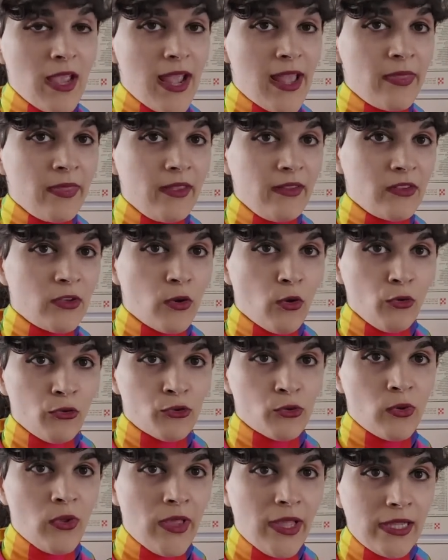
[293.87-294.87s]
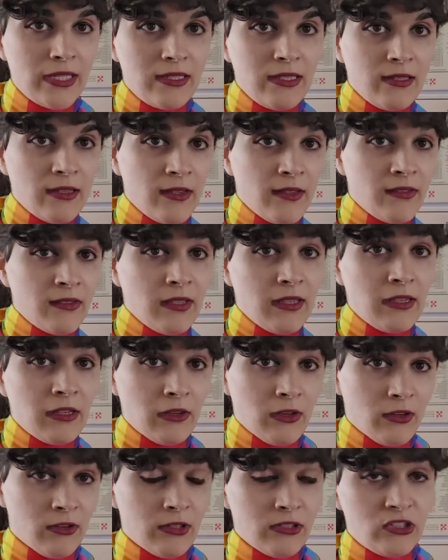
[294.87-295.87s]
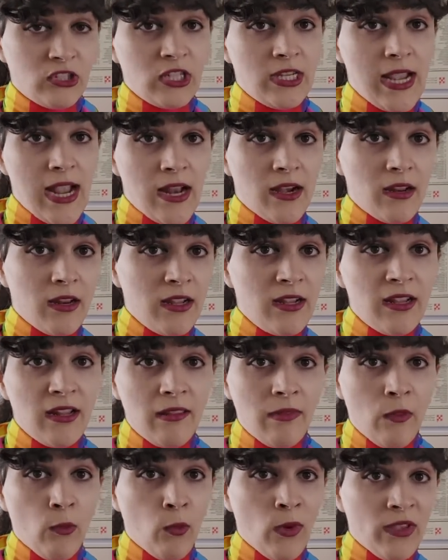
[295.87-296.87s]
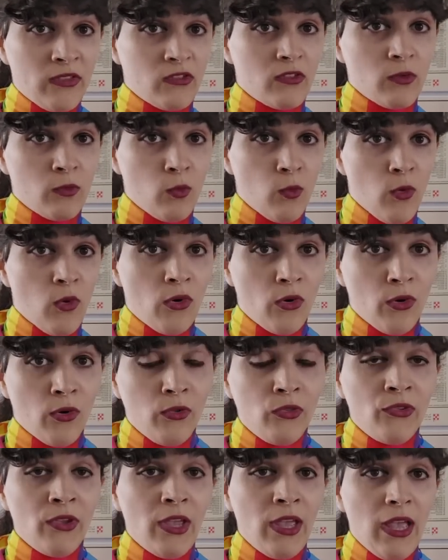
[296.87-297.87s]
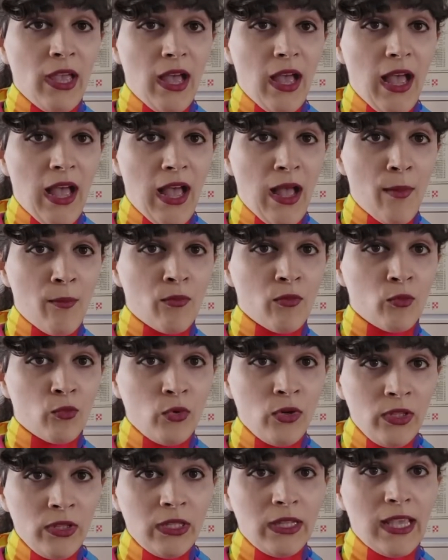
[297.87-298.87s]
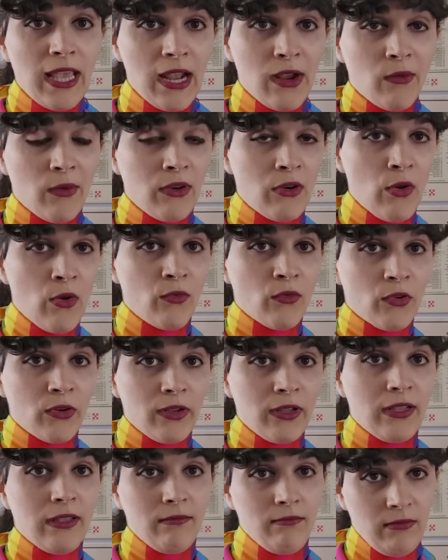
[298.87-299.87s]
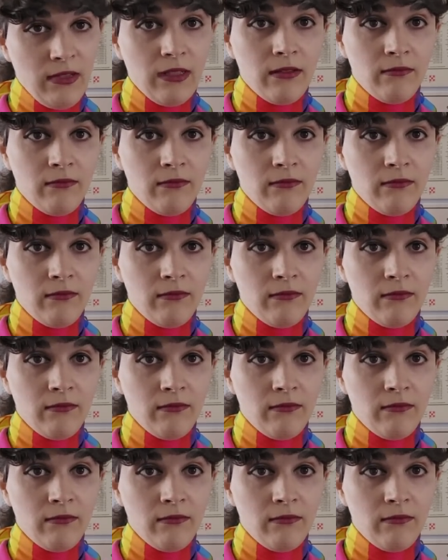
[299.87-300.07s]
And these cultural ideas in Christianity in the Western world really carried over